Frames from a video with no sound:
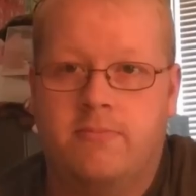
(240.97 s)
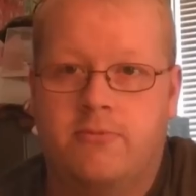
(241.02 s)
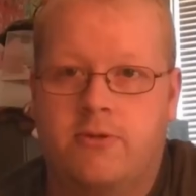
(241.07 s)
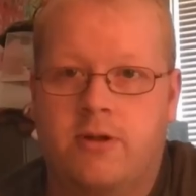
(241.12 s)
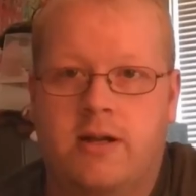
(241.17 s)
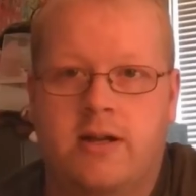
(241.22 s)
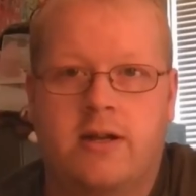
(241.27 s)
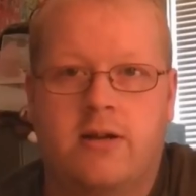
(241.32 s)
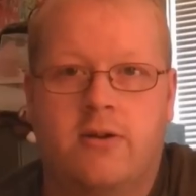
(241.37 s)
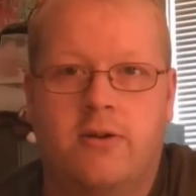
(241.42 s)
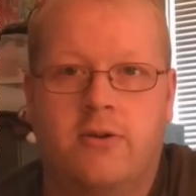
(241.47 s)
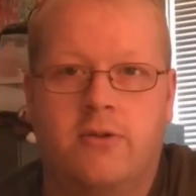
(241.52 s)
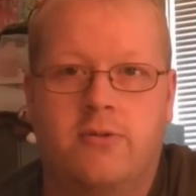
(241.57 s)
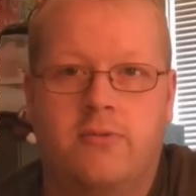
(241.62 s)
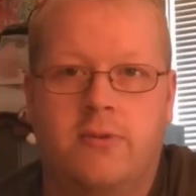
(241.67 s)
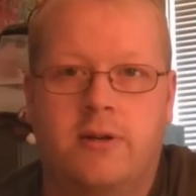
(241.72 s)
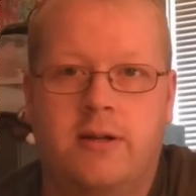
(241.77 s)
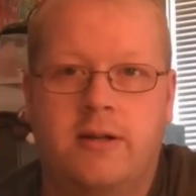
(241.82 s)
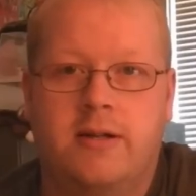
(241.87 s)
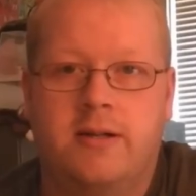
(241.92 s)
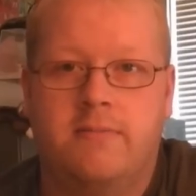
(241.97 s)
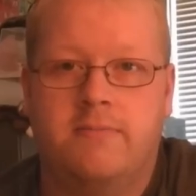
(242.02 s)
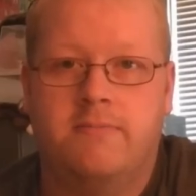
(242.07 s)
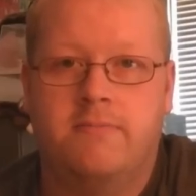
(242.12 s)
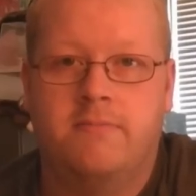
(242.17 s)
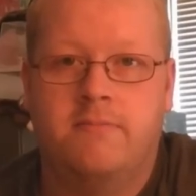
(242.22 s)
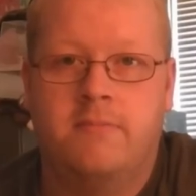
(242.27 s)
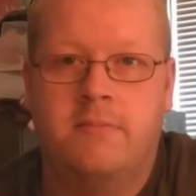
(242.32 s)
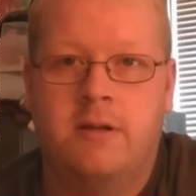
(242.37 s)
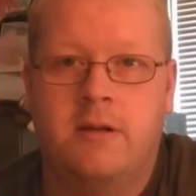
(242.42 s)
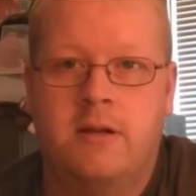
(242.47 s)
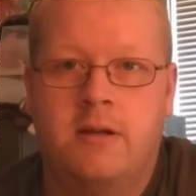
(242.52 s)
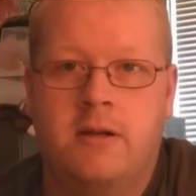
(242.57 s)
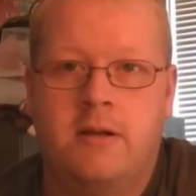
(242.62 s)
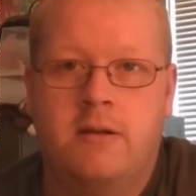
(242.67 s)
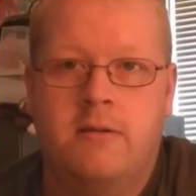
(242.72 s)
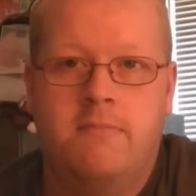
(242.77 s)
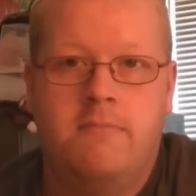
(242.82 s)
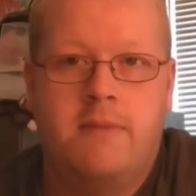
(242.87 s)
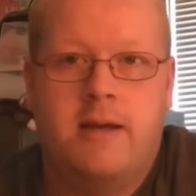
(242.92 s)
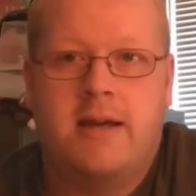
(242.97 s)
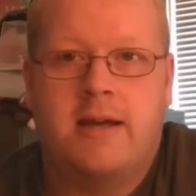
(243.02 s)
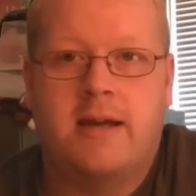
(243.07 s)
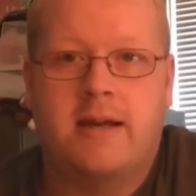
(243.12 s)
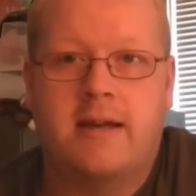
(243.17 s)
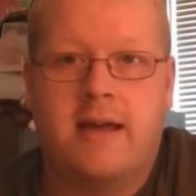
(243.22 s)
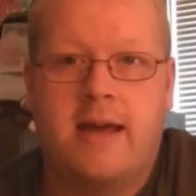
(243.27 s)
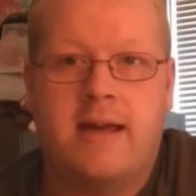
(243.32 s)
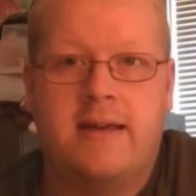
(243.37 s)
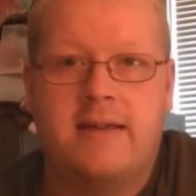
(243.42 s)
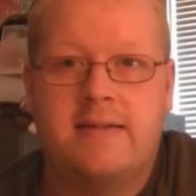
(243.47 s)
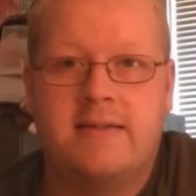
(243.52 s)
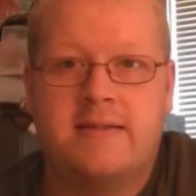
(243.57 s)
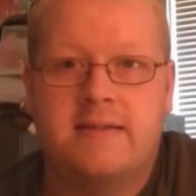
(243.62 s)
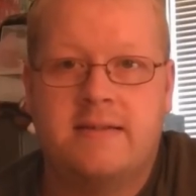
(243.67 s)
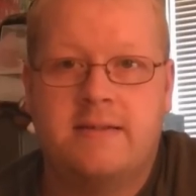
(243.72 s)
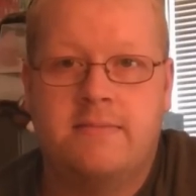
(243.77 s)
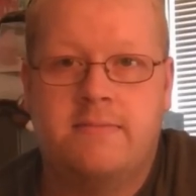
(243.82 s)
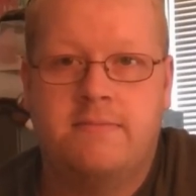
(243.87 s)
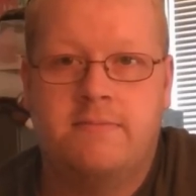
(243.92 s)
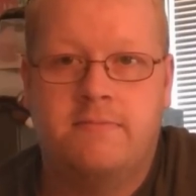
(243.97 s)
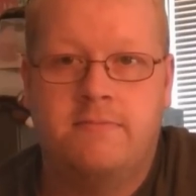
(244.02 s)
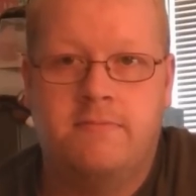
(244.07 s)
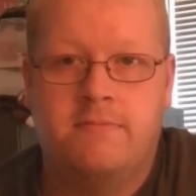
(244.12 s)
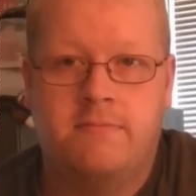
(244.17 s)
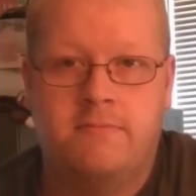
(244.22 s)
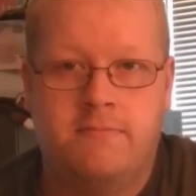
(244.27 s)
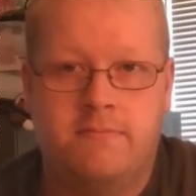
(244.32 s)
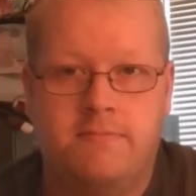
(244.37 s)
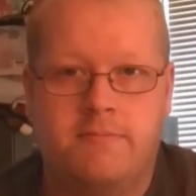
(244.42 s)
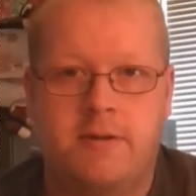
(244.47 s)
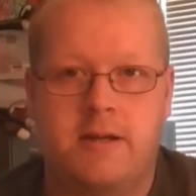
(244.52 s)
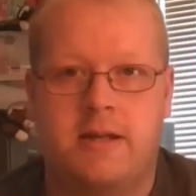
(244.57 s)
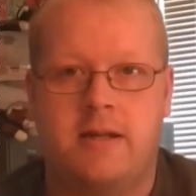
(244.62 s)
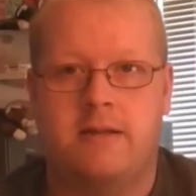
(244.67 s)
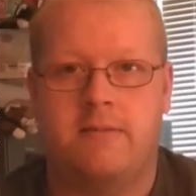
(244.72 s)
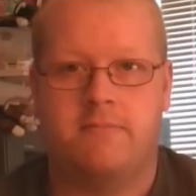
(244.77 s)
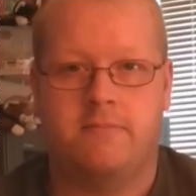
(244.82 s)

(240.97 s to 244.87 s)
try to get a hold of one and make a case. But